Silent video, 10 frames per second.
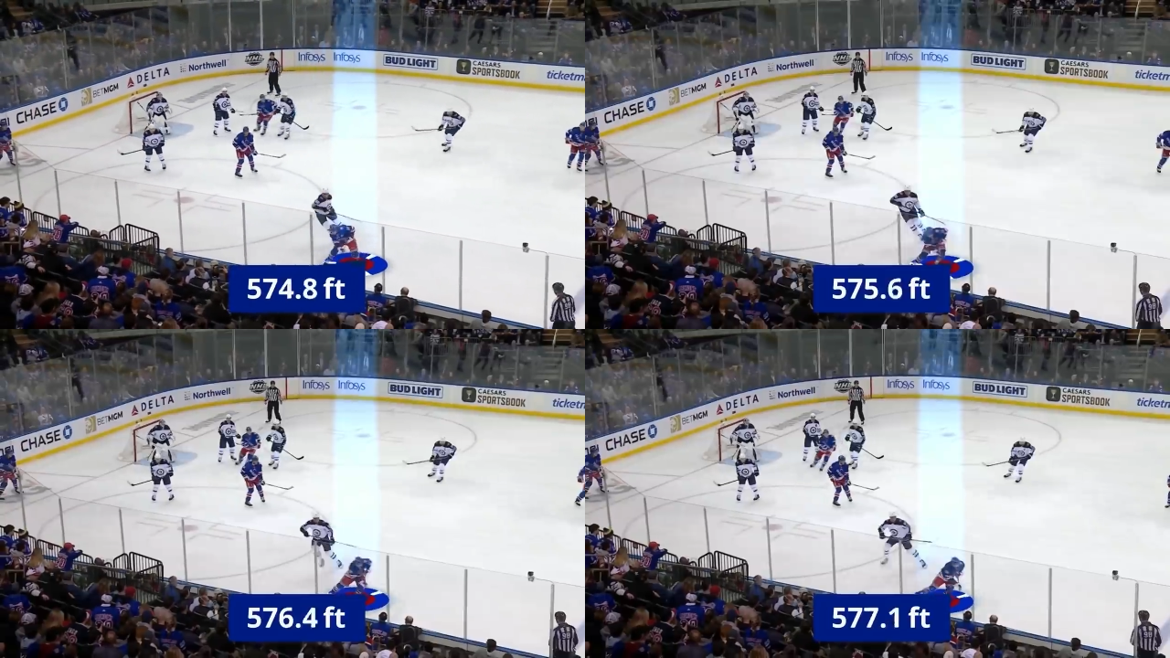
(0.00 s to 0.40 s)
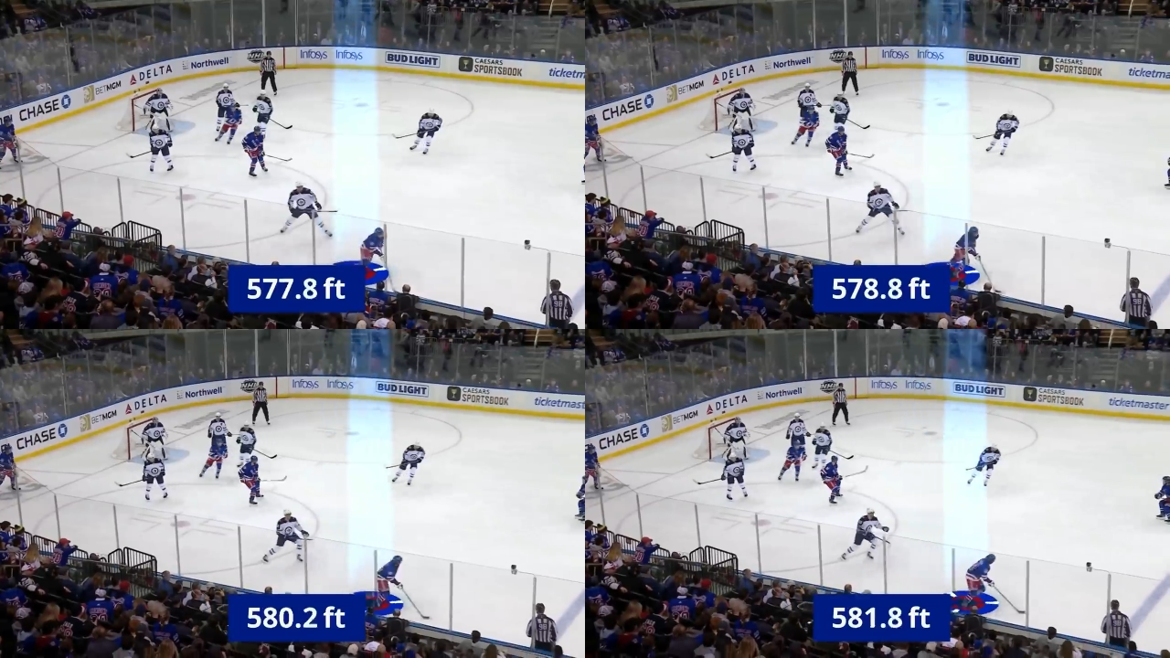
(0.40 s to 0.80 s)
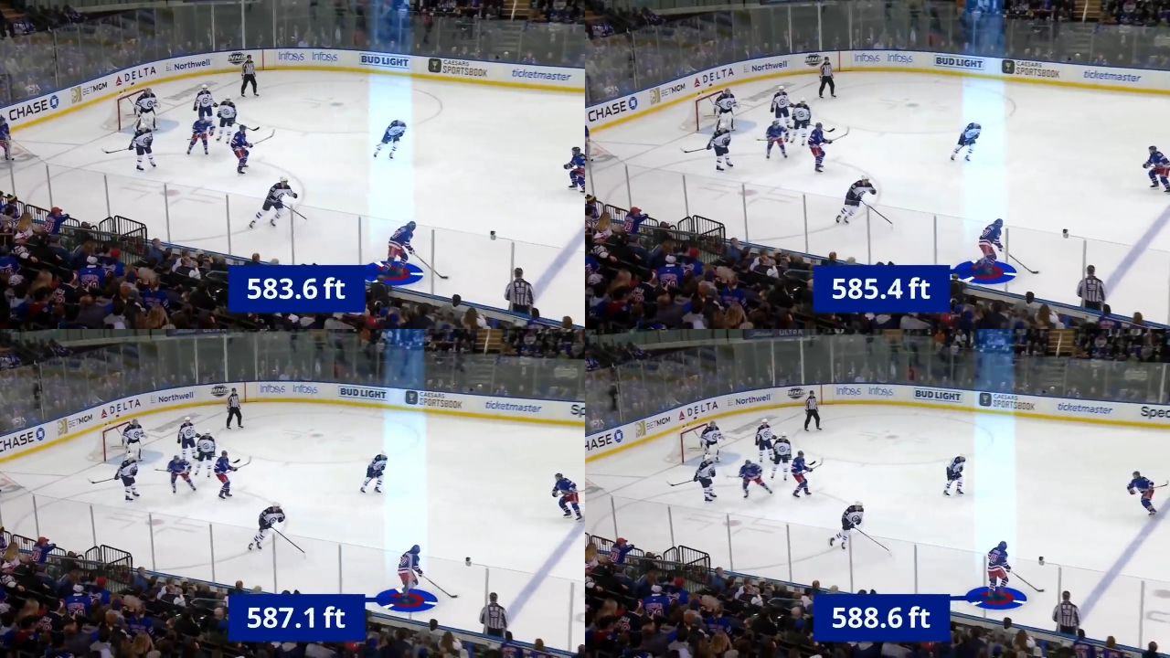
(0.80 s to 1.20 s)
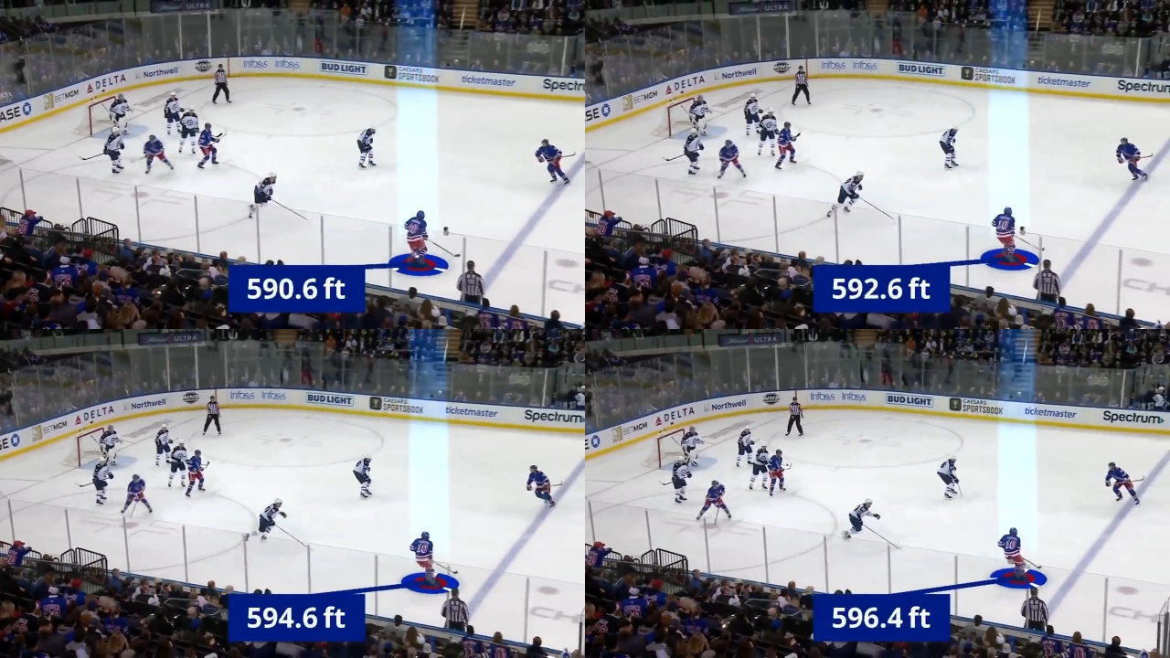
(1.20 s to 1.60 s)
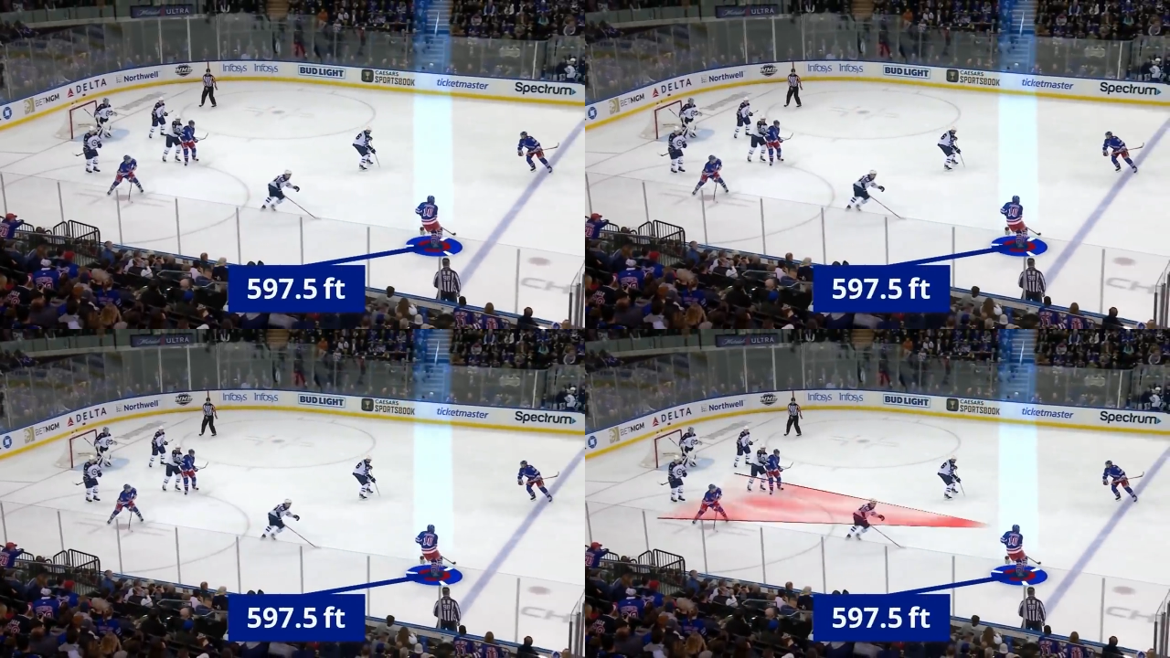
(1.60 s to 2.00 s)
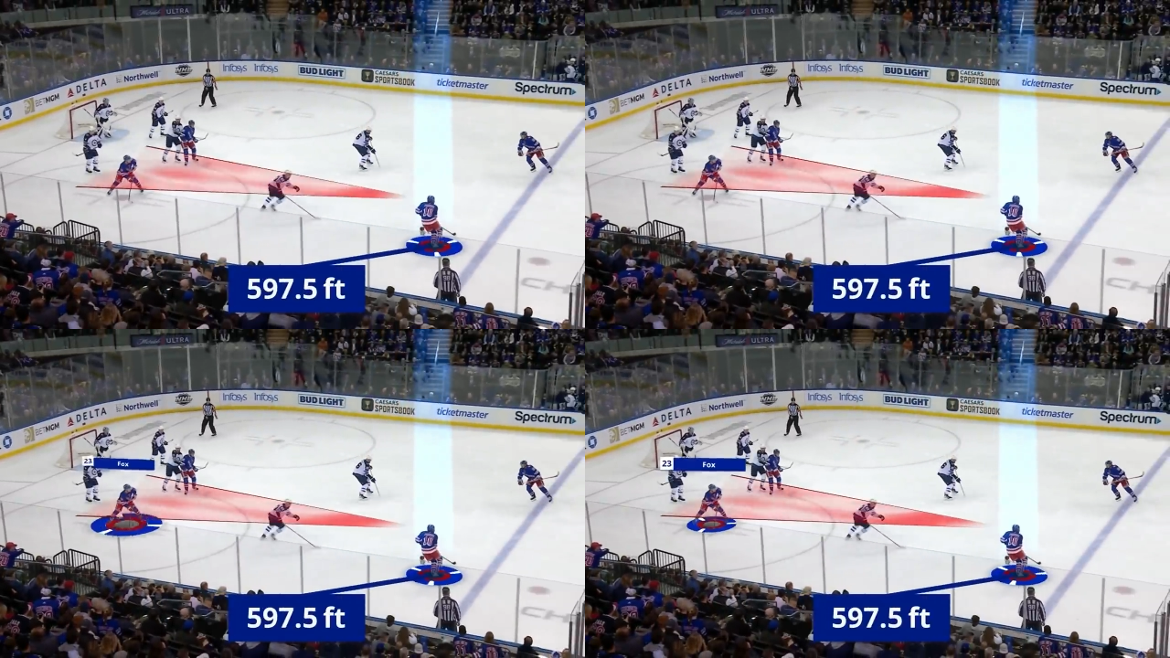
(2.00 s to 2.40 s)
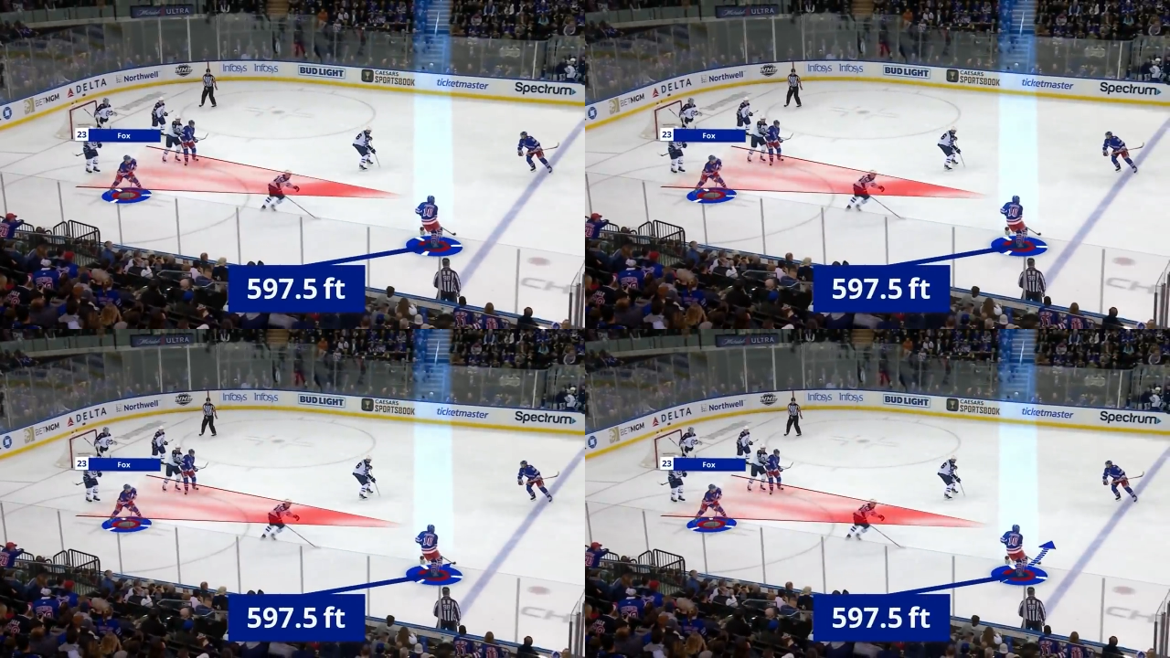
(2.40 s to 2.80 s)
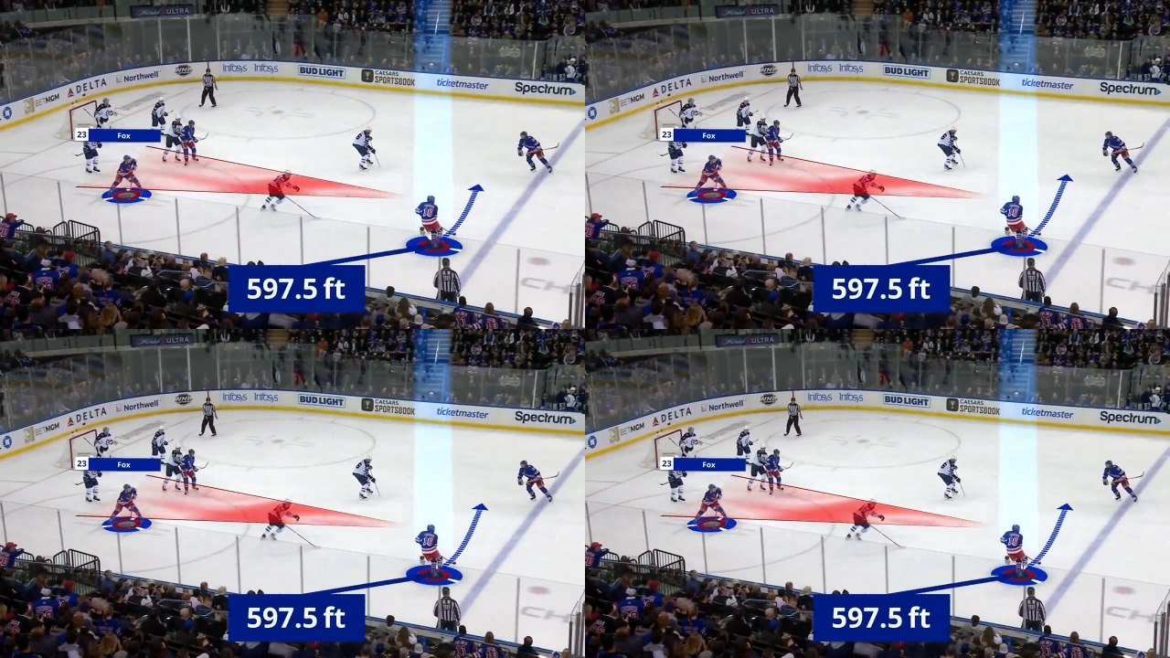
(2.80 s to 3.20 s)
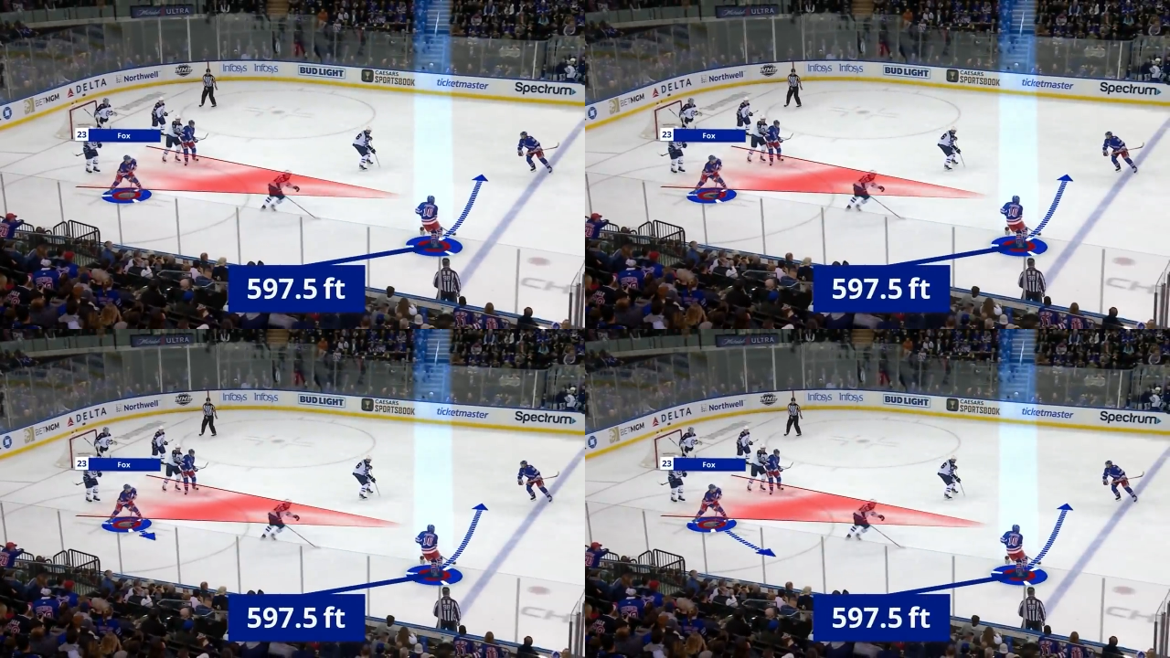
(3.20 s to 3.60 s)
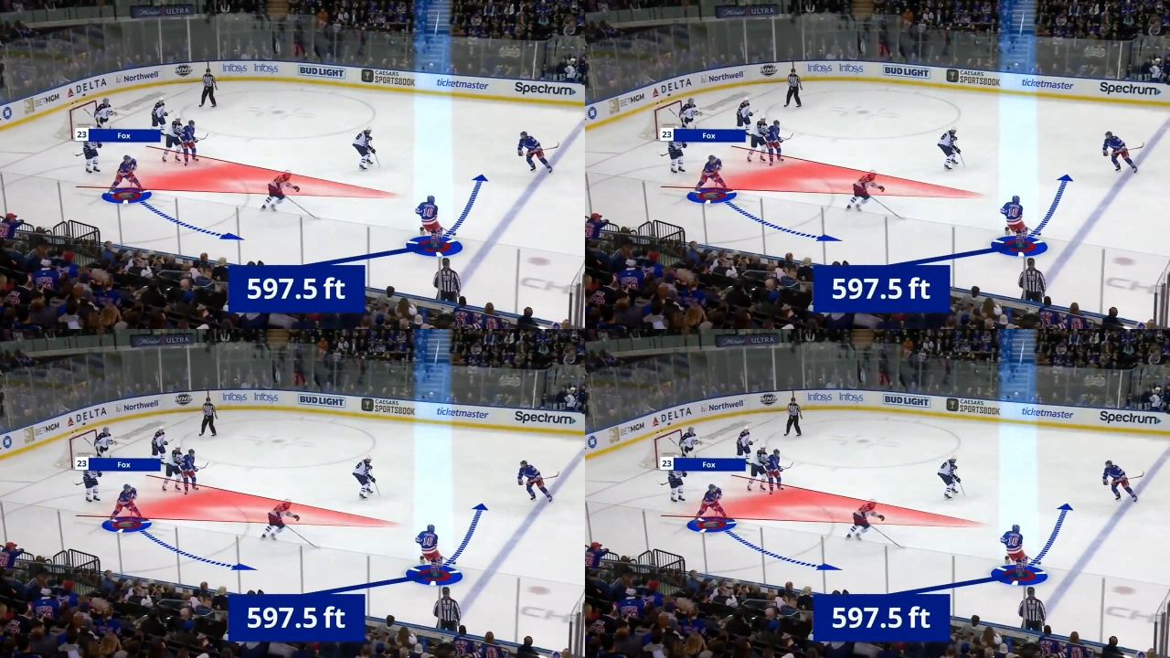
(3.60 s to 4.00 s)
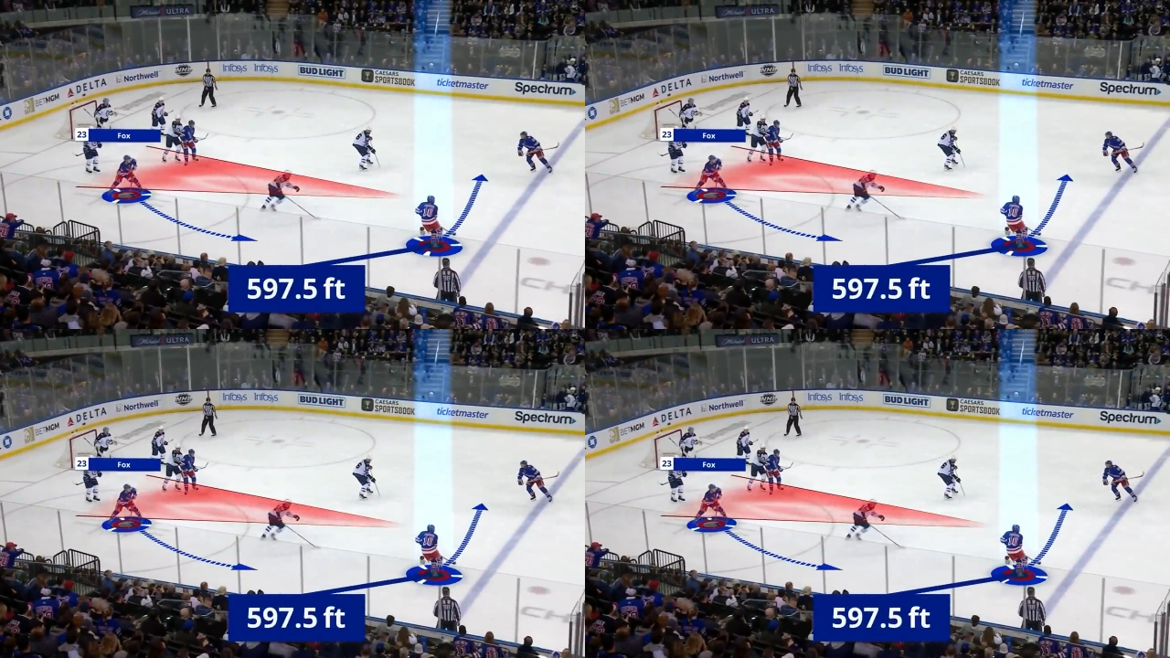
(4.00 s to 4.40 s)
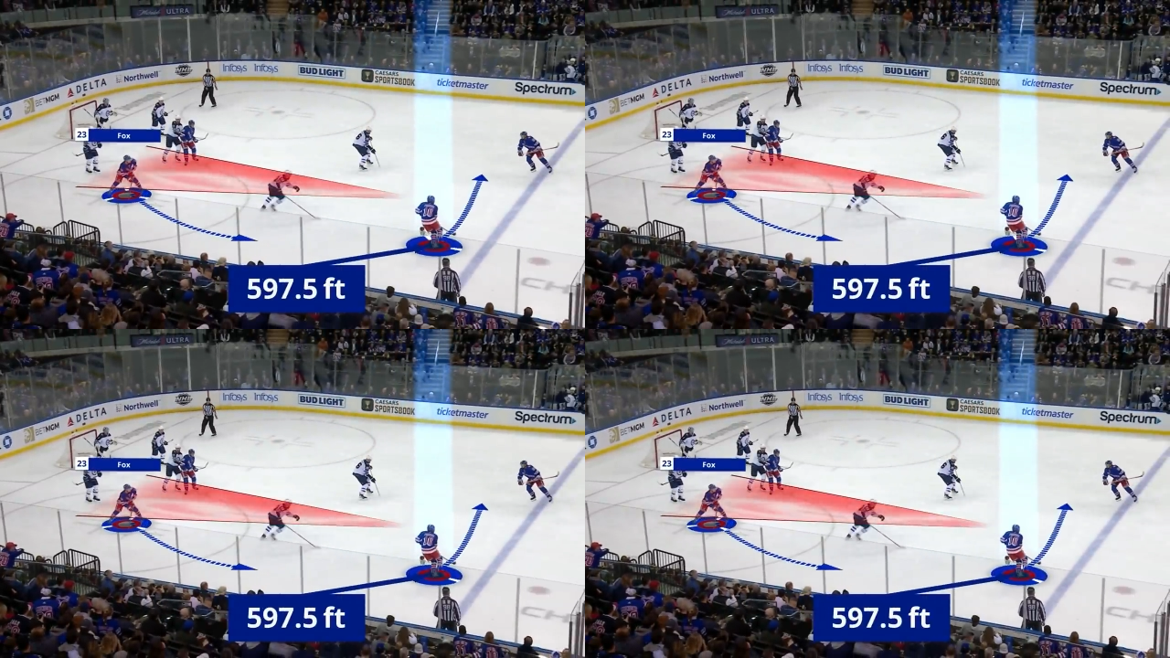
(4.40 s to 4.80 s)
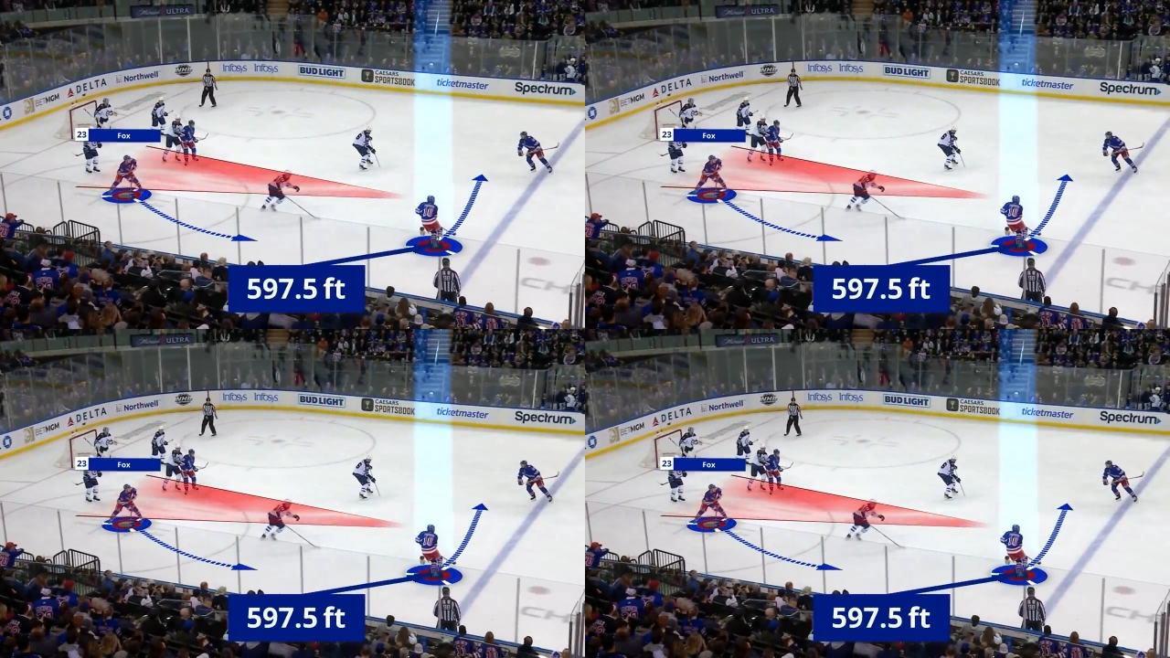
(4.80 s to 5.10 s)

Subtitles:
Nobody's mouth can be seen.